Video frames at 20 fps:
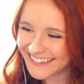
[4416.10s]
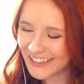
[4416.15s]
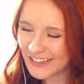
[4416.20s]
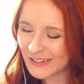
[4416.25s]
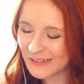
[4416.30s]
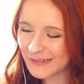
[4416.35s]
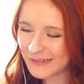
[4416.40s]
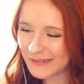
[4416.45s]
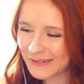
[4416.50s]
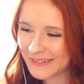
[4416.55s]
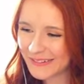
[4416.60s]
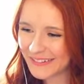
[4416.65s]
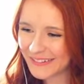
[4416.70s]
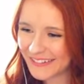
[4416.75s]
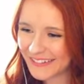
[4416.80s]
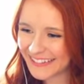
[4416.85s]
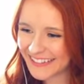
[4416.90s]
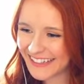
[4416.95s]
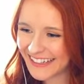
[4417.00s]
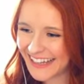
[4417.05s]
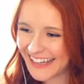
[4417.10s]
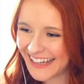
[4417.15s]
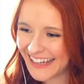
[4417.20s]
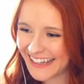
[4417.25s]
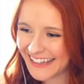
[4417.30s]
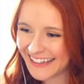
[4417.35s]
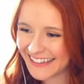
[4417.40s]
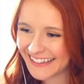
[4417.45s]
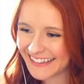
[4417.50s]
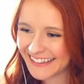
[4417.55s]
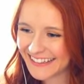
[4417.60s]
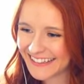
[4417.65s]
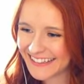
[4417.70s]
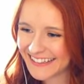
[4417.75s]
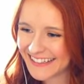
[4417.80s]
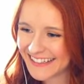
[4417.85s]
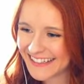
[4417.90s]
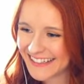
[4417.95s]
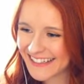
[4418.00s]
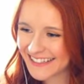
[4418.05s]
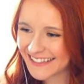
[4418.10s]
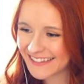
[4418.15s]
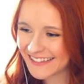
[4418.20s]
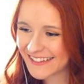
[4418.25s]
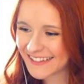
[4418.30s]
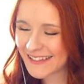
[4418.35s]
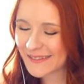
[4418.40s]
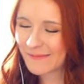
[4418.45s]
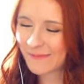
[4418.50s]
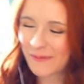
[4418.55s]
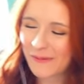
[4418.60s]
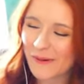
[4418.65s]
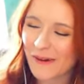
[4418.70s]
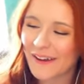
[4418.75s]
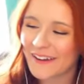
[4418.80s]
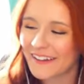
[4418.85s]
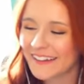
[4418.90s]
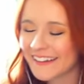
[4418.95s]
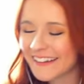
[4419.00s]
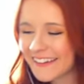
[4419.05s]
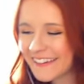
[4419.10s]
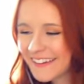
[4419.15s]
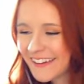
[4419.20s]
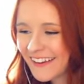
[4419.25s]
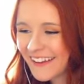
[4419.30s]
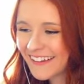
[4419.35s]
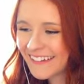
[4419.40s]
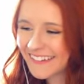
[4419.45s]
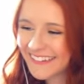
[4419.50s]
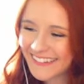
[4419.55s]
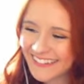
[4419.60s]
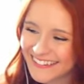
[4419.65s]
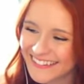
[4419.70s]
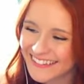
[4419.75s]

Ooh, and just waddling along.